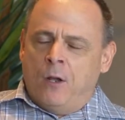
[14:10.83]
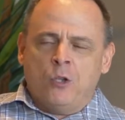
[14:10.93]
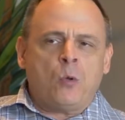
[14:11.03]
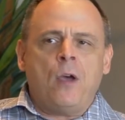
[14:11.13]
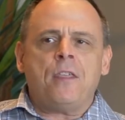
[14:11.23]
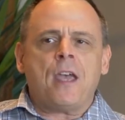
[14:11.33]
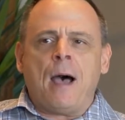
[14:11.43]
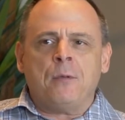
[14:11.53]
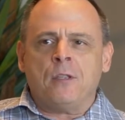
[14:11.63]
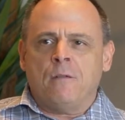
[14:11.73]
It's quite the
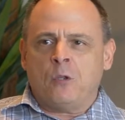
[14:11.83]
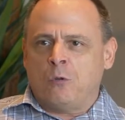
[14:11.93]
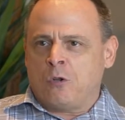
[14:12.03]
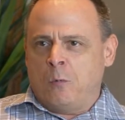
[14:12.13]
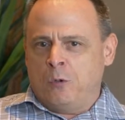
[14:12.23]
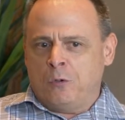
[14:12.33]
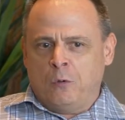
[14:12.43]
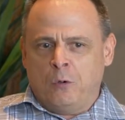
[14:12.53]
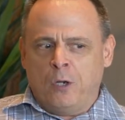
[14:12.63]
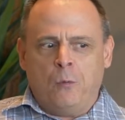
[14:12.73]
opposite of social
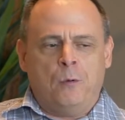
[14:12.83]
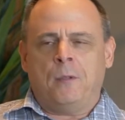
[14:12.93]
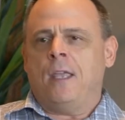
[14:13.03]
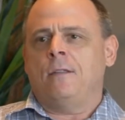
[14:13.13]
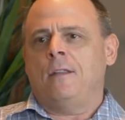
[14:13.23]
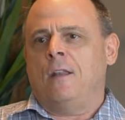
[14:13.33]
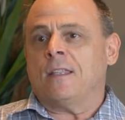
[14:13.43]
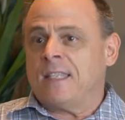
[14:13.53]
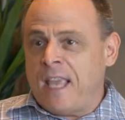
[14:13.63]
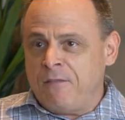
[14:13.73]
emotional learning, where kids need a
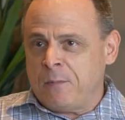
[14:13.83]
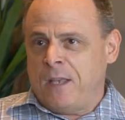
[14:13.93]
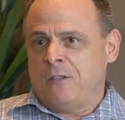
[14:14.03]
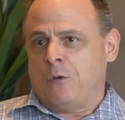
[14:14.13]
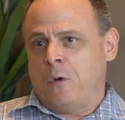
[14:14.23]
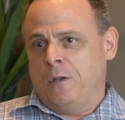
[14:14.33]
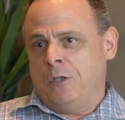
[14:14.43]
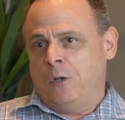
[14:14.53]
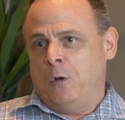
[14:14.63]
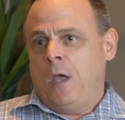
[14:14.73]
safe space to run
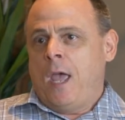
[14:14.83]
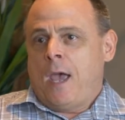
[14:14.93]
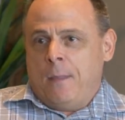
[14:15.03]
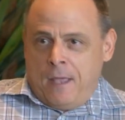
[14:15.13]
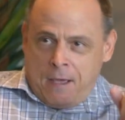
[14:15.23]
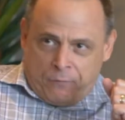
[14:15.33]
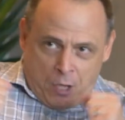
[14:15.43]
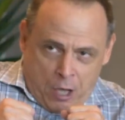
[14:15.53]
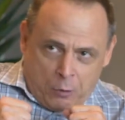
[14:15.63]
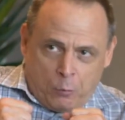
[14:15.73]
to and they have to
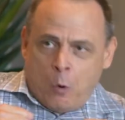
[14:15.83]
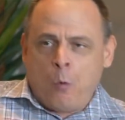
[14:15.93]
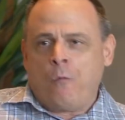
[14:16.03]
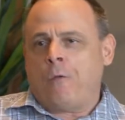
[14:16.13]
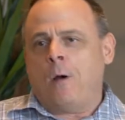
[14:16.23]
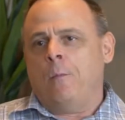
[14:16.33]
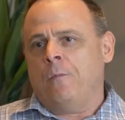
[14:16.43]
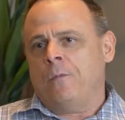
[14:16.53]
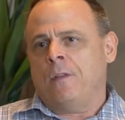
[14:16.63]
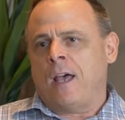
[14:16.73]
huddle from
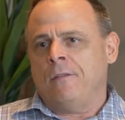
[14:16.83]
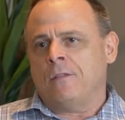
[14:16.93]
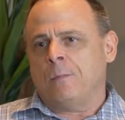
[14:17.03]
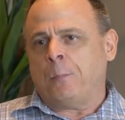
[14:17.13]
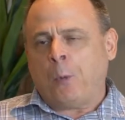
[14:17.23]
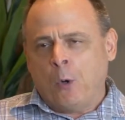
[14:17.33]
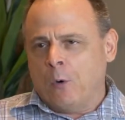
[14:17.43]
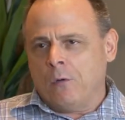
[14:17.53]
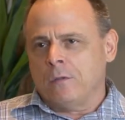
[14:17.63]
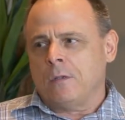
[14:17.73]
life's
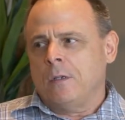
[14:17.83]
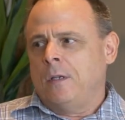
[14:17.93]
hurdles